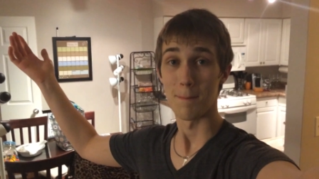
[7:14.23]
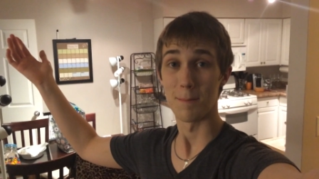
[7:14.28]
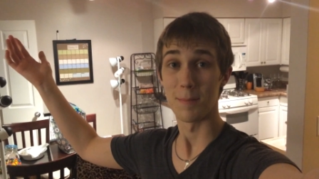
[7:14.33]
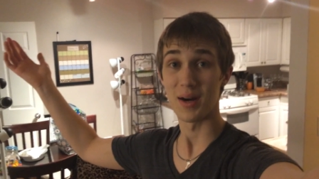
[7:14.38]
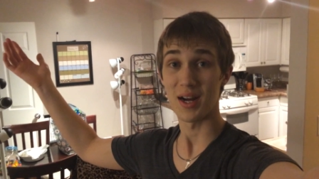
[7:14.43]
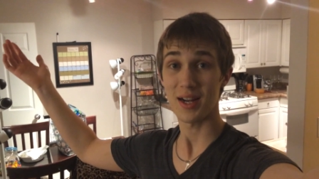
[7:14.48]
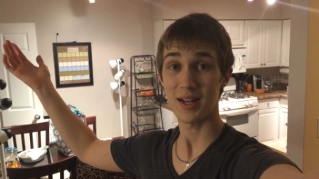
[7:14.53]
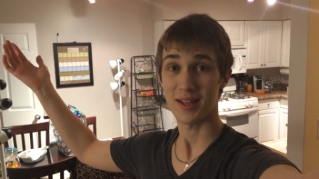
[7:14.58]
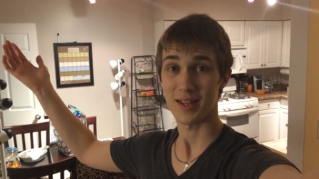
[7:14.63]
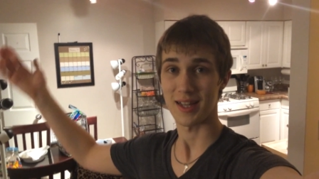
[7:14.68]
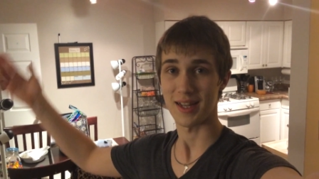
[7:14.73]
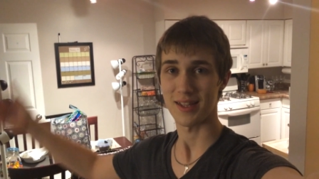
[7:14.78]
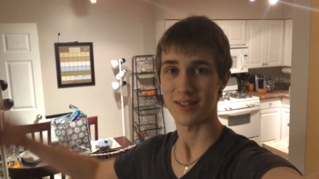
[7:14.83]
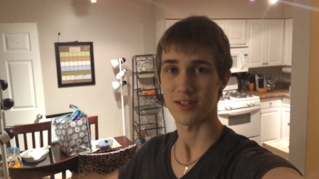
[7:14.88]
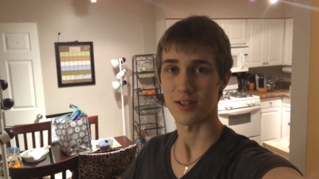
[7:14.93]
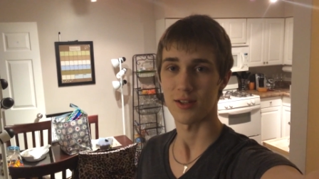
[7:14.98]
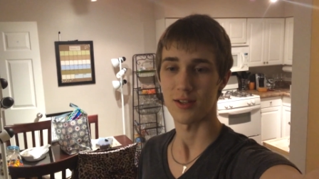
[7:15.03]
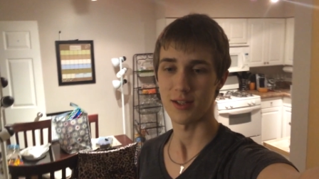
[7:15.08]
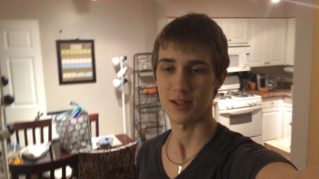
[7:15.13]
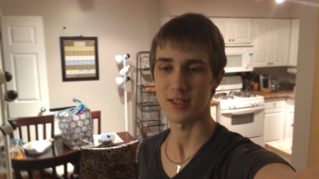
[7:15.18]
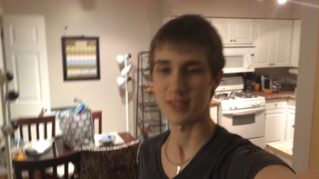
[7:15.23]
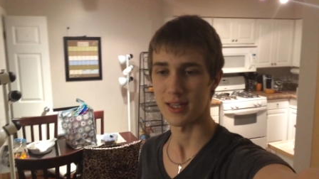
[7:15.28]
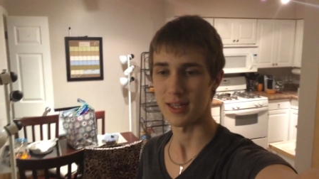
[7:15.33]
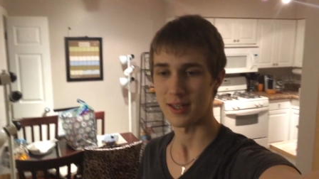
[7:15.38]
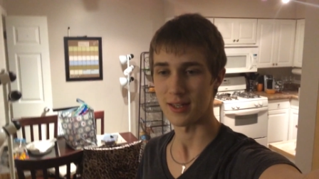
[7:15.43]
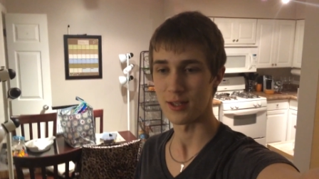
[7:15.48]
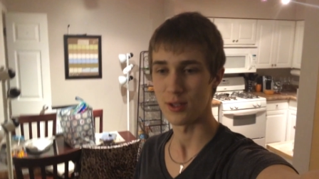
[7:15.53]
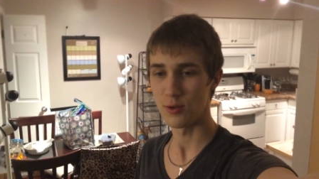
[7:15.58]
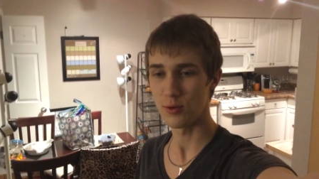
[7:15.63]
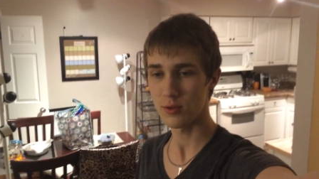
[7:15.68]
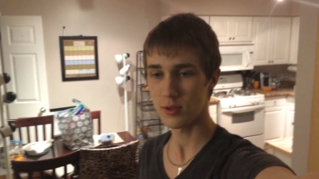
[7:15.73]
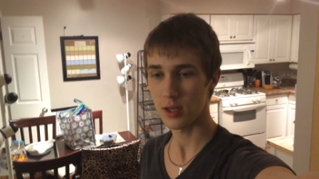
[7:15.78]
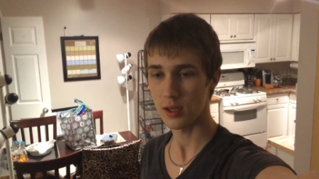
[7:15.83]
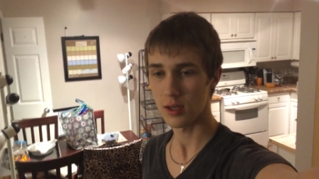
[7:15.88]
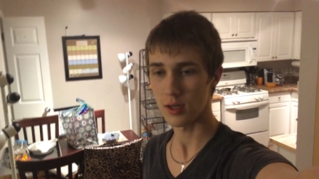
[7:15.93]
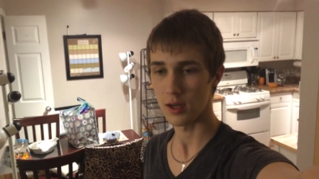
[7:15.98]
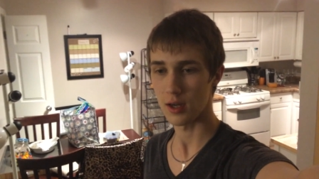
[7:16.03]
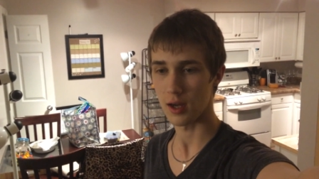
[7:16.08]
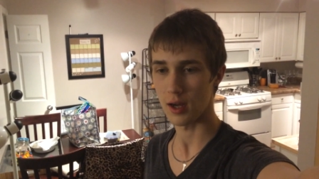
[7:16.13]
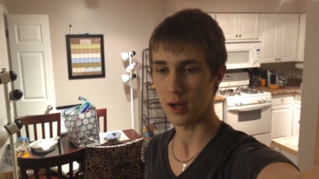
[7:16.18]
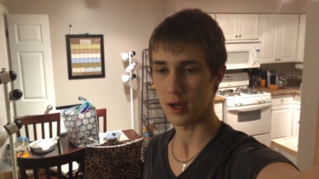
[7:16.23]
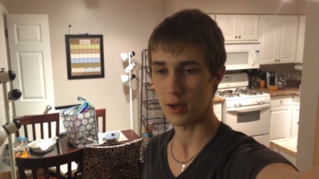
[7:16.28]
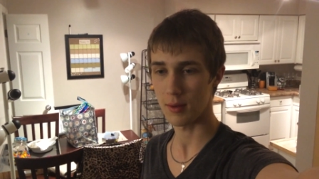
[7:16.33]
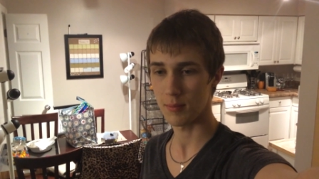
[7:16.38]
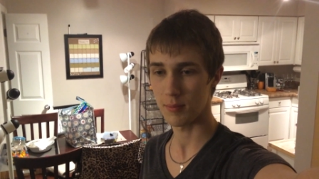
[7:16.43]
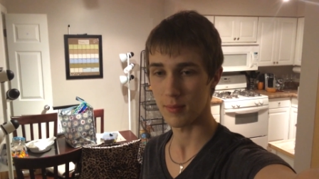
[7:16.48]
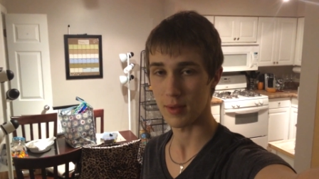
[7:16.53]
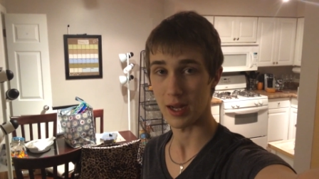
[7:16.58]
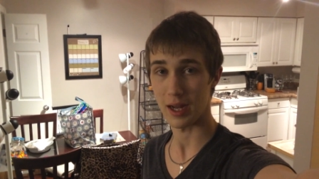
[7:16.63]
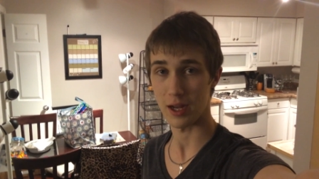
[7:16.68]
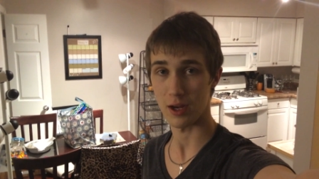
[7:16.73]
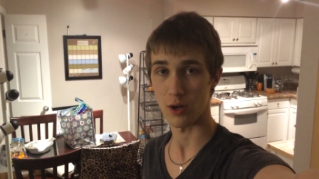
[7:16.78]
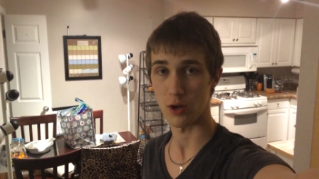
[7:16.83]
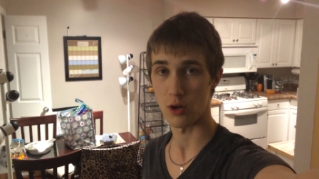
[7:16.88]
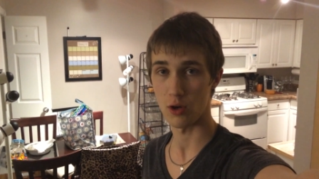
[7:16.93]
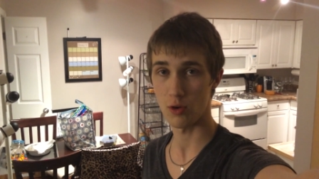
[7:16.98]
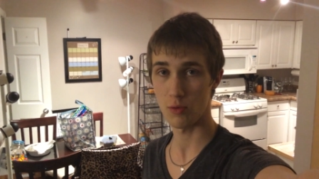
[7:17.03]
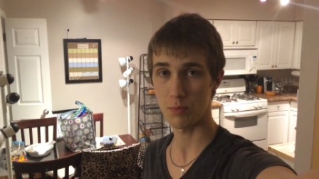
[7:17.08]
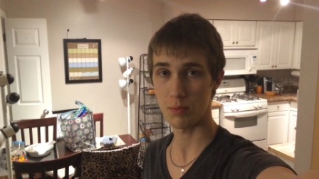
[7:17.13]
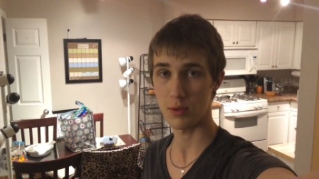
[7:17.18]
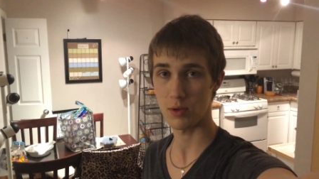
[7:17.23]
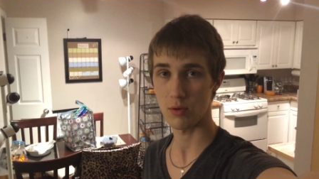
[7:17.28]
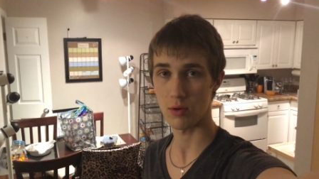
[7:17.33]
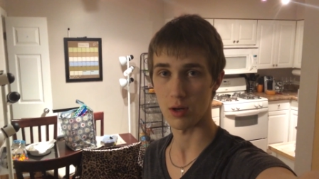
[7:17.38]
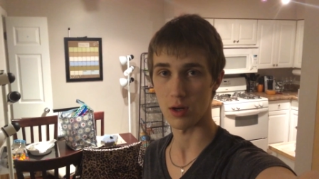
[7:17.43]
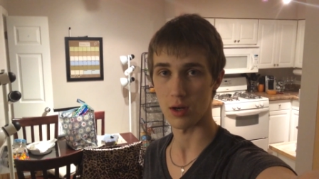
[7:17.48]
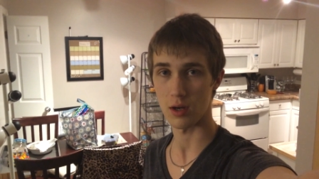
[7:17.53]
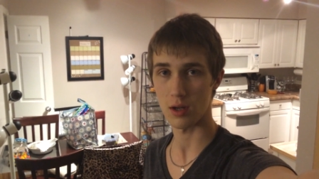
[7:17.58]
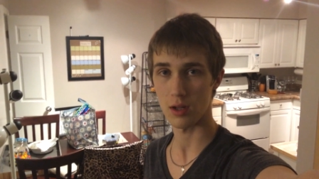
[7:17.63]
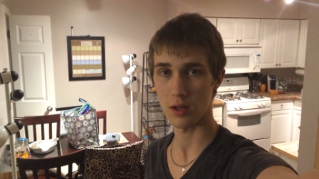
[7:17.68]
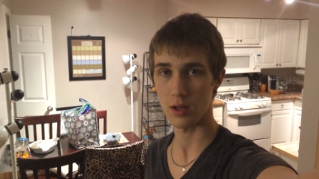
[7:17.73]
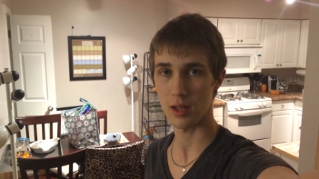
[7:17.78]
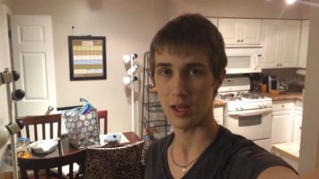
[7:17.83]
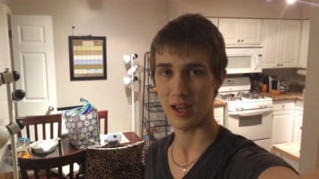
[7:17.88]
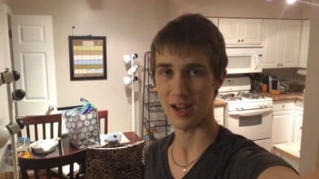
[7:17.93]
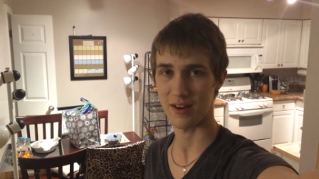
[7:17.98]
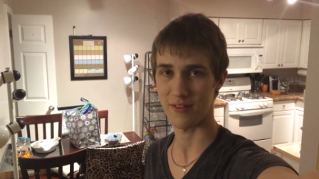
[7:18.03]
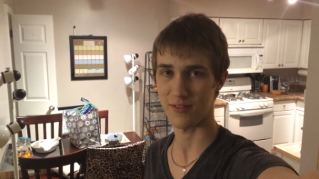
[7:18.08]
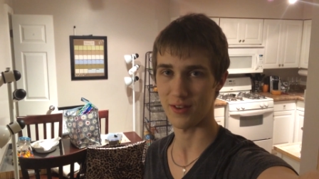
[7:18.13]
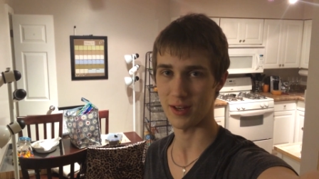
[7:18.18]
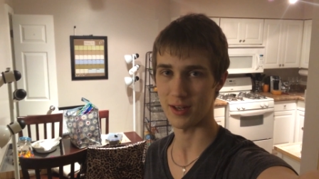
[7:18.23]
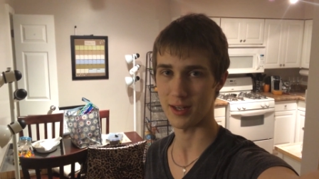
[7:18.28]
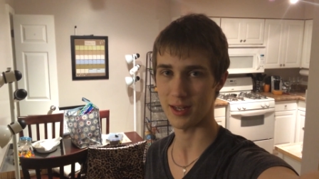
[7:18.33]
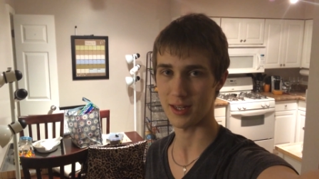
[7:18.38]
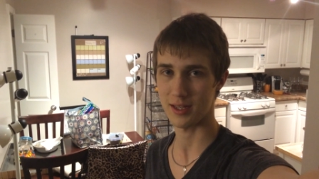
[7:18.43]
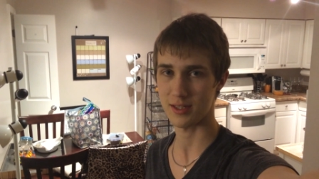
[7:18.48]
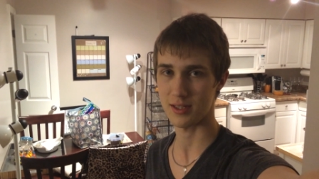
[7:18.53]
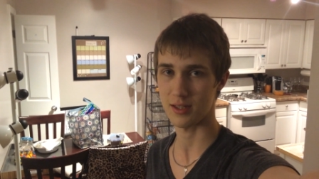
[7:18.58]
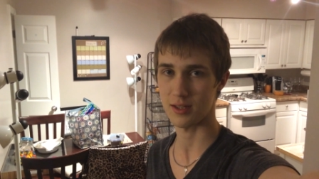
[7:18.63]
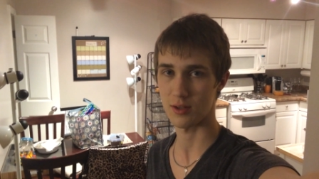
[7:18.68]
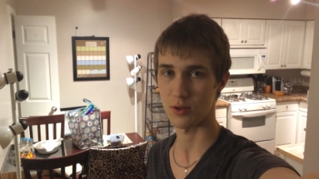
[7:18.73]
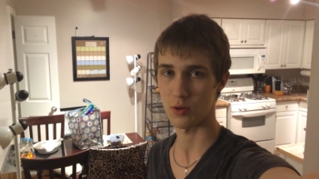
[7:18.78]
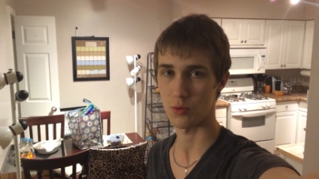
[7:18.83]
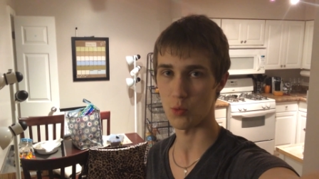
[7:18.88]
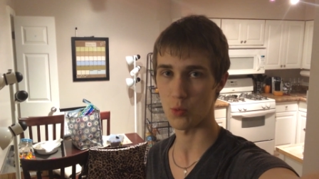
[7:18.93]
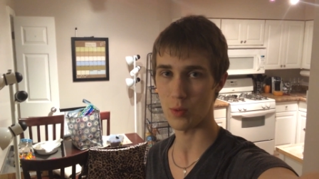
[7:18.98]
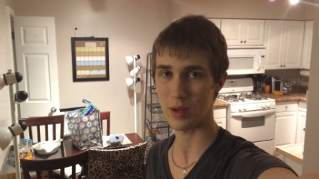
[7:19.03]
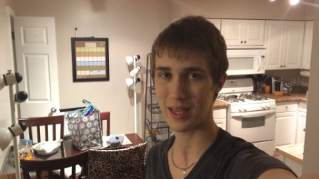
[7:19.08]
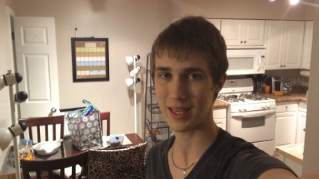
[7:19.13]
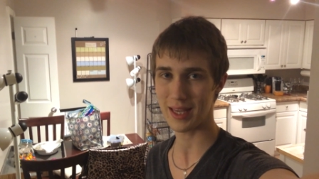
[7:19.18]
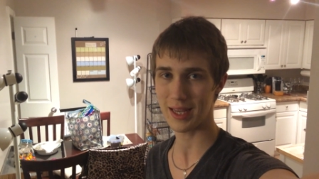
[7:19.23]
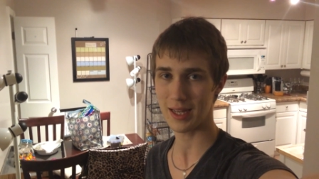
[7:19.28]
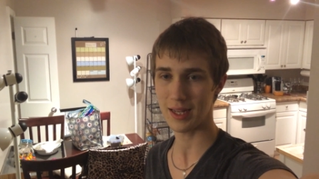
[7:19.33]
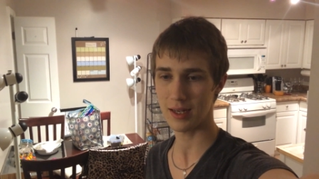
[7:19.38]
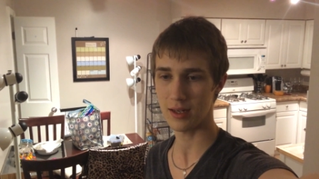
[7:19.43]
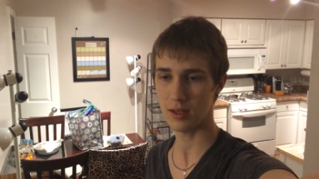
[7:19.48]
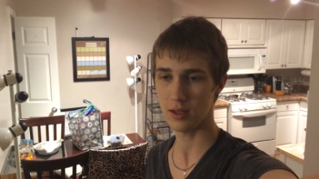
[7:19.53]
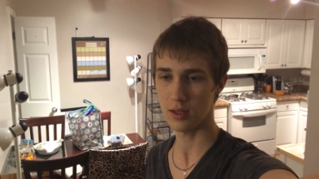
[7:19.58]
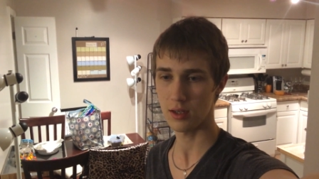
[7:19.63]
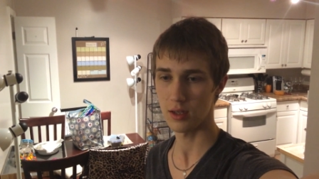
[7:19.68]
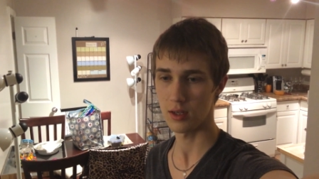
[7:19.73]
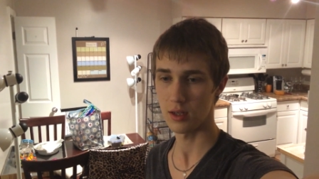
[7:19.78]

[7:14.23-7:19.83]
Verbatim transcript: But that's all exciting news. Um, I hope you all had a fantastic weekend.